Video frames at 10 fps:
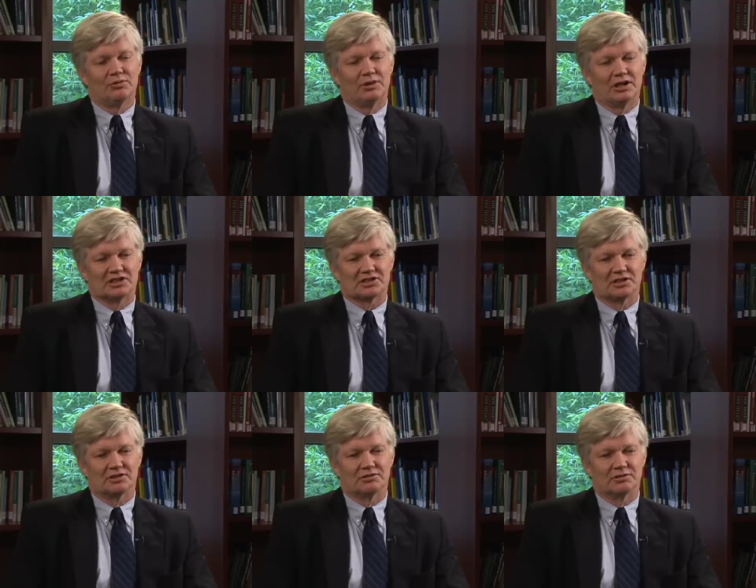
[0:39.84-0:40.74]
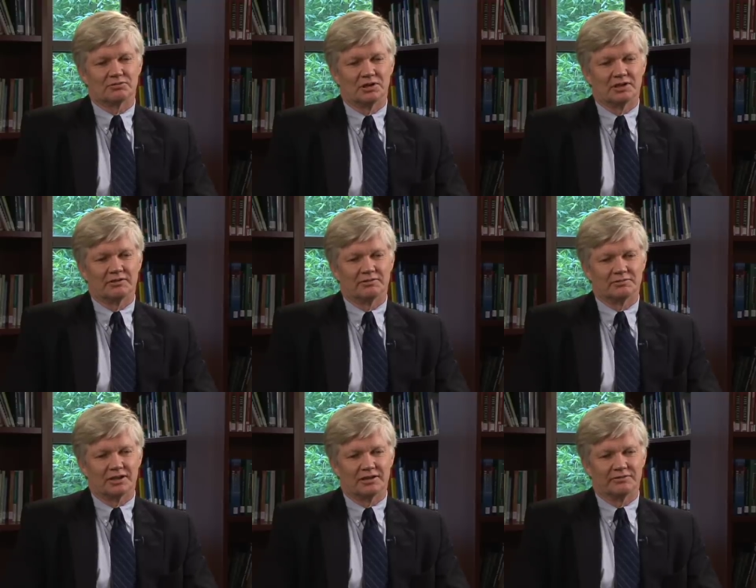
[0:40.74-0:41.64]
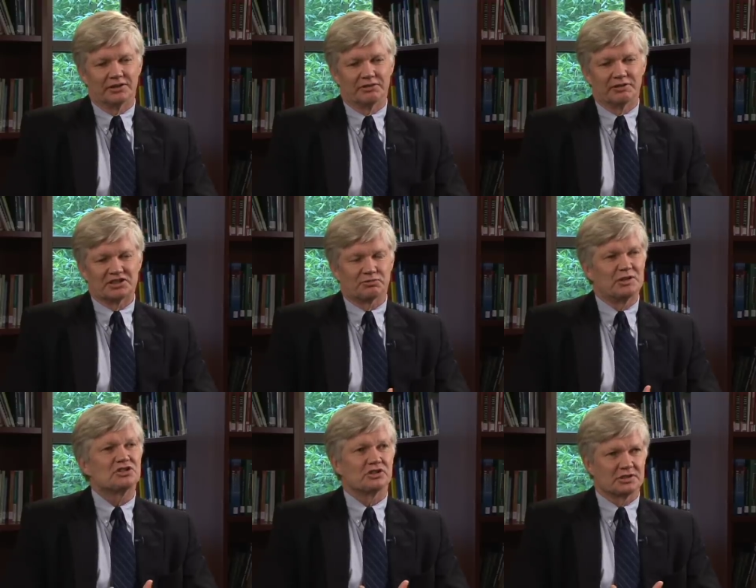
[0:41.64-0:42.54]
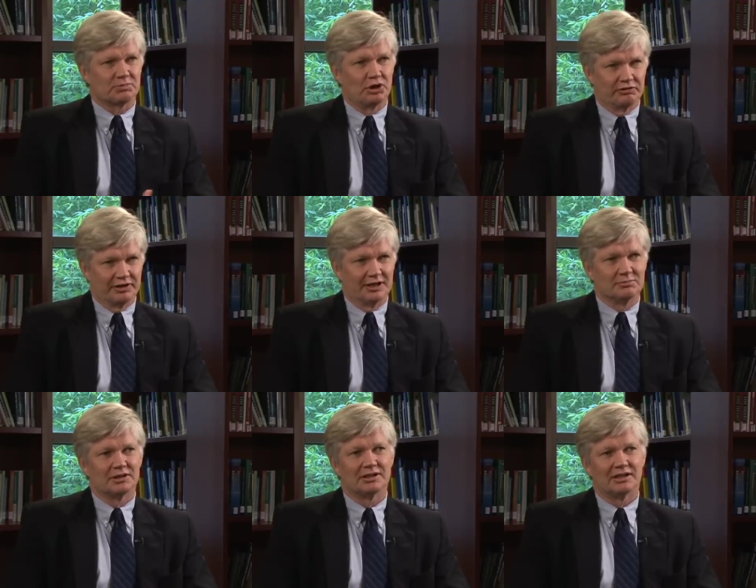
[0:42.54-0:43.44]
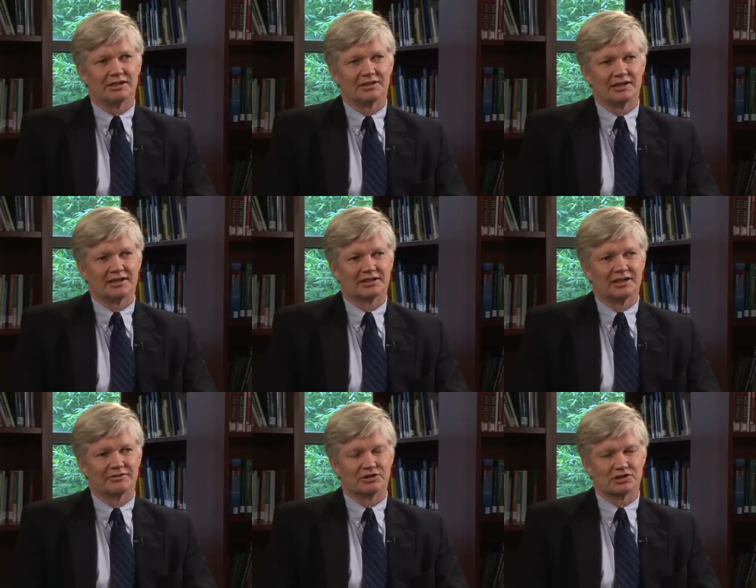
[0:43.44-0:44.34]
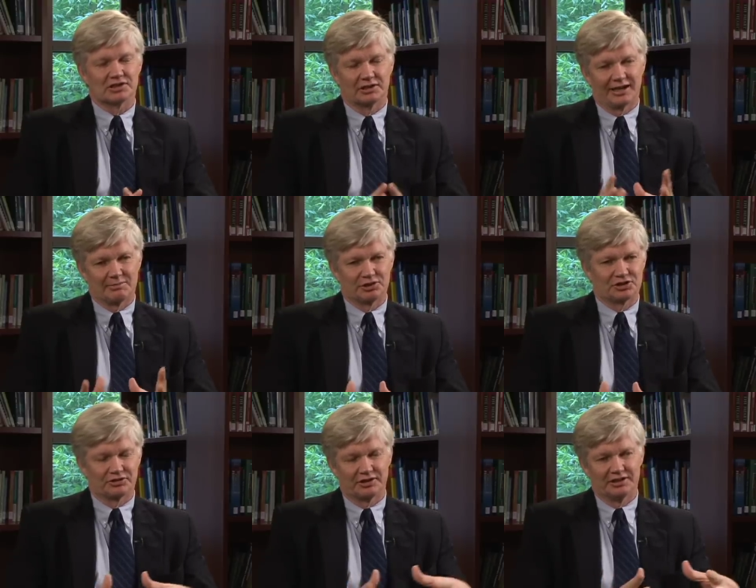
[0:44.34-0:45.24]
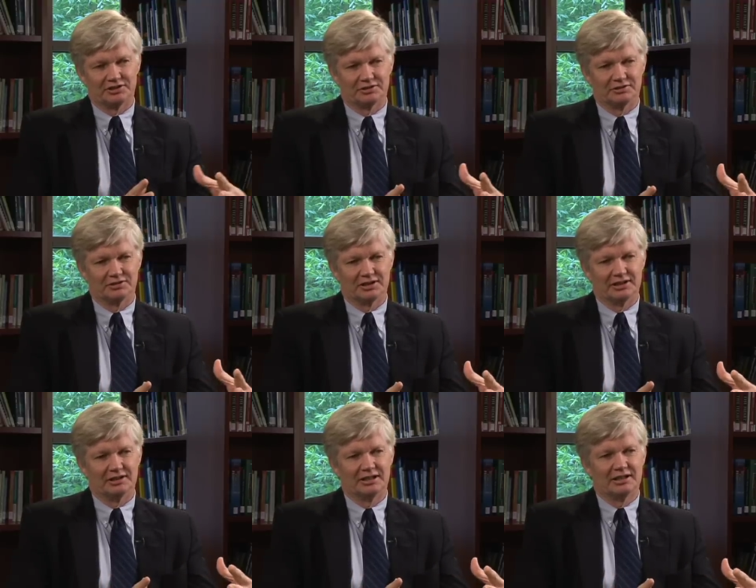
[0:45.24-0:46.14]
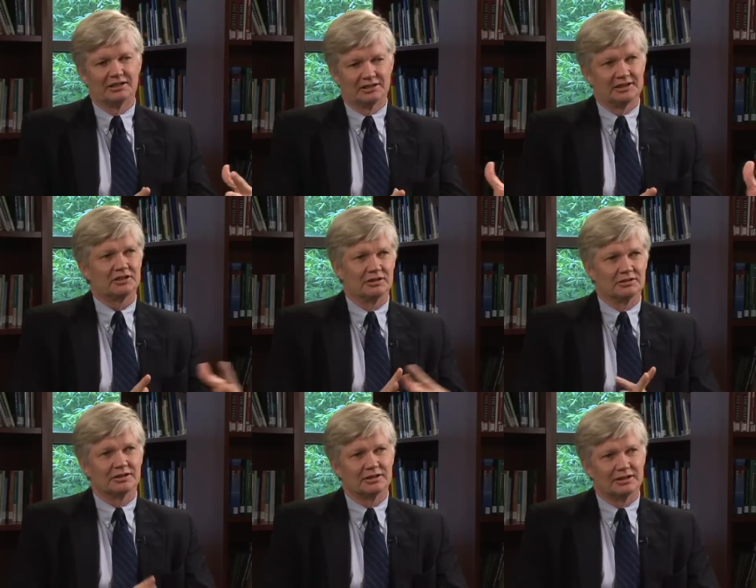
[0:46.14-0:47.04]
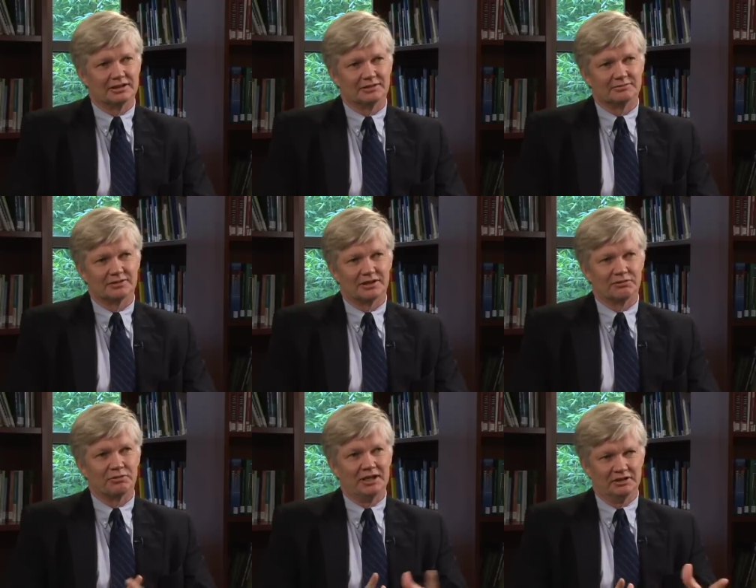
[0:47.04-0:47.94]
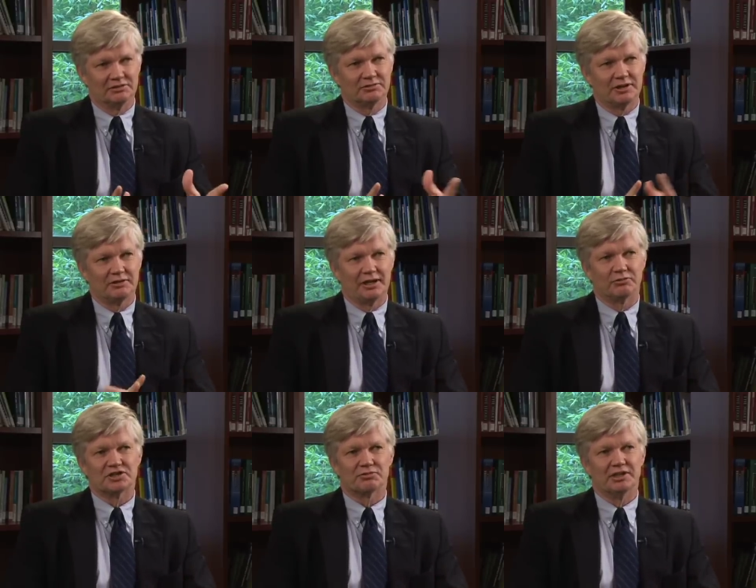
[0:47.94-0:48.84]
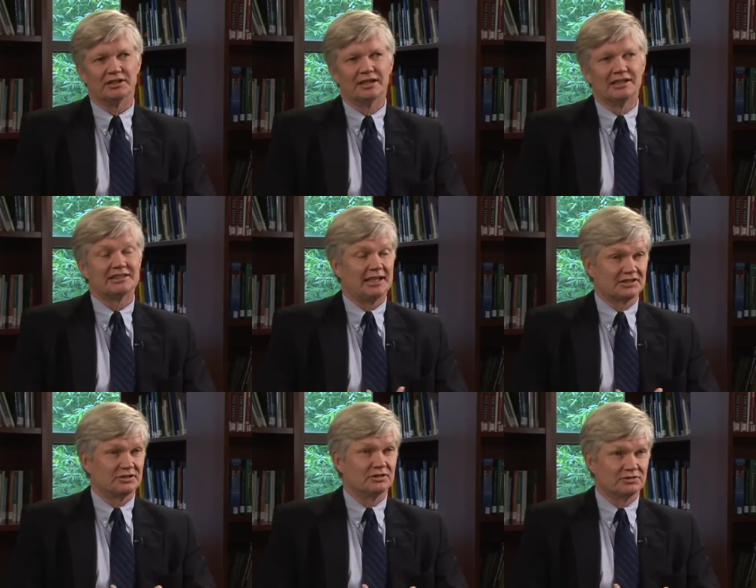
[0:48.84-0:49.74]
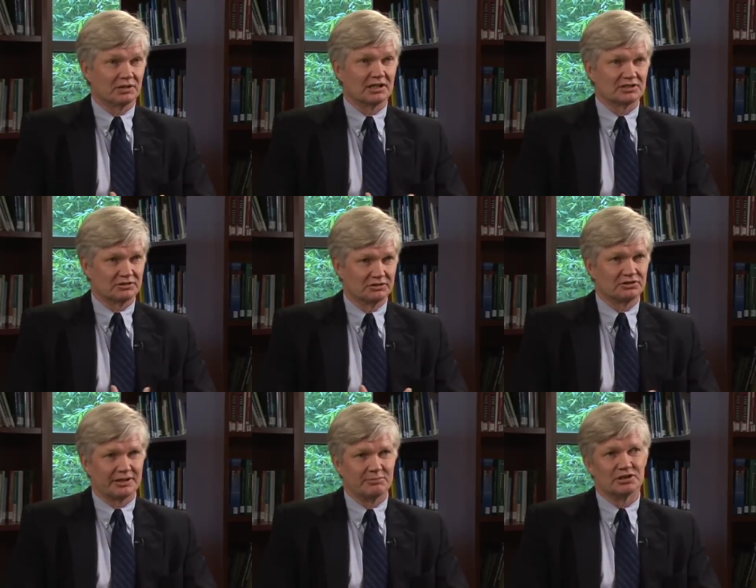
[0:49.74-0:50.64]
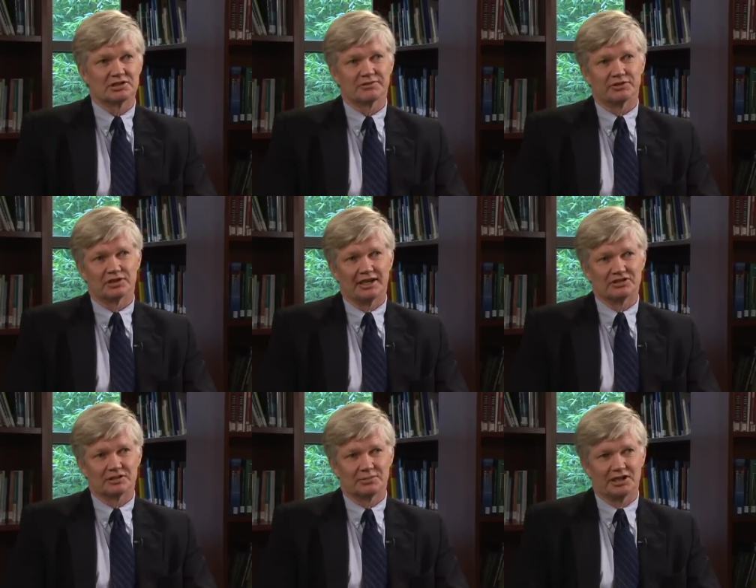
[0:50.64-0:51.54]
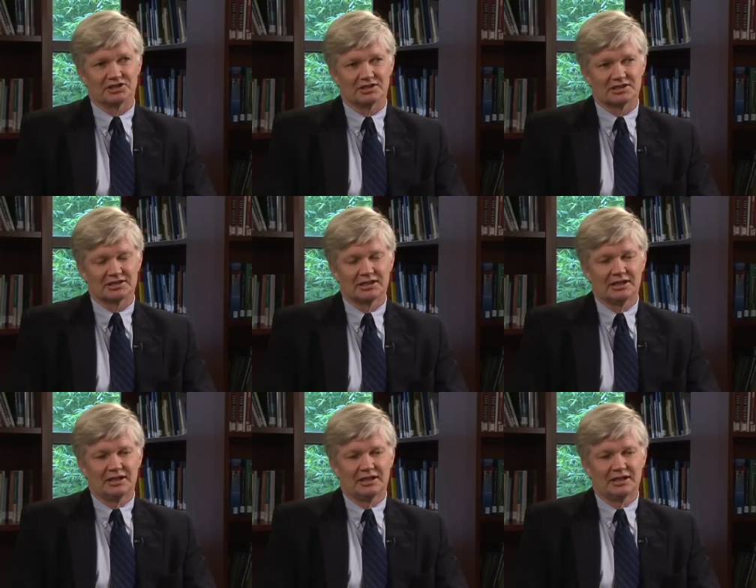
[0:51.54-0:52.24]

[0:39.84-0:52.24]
we also run a, a, very rich research program uh, that covers the laboratory to the clinical uh, arena, in which we test new drugs or new treatments for cancer patients.